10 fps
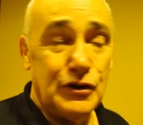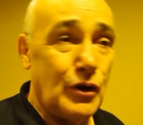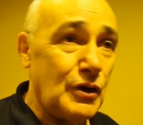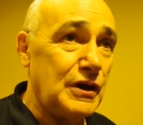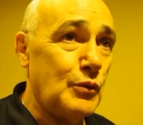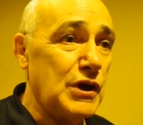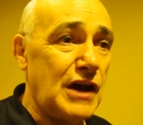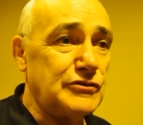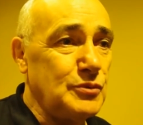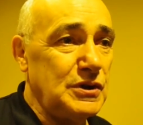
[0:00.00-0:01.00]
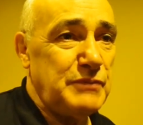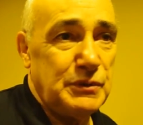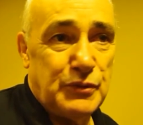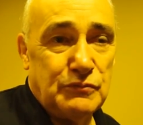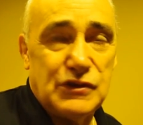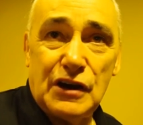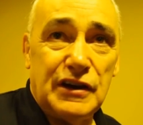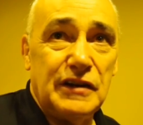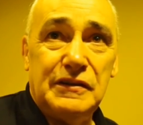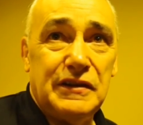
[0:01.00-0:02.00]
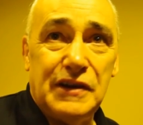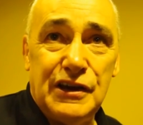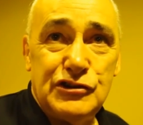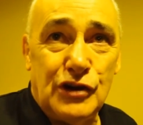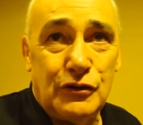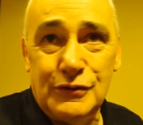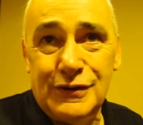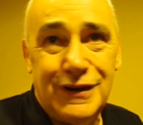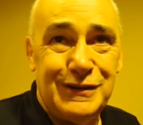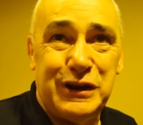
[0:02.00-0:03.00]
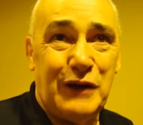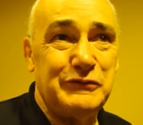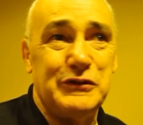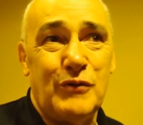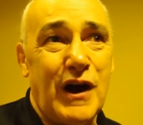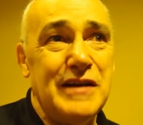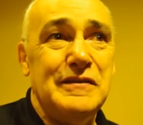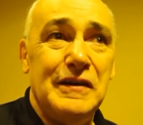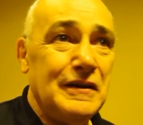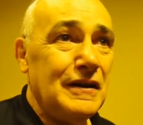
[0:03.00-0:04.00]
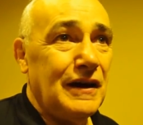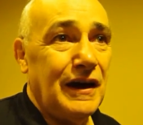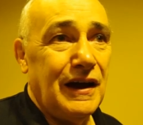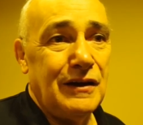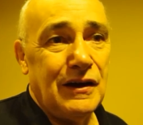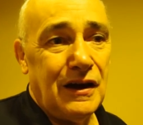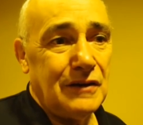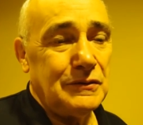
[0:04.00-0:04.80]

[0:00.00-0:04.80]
You know, we got too many people ducking each other left and right, and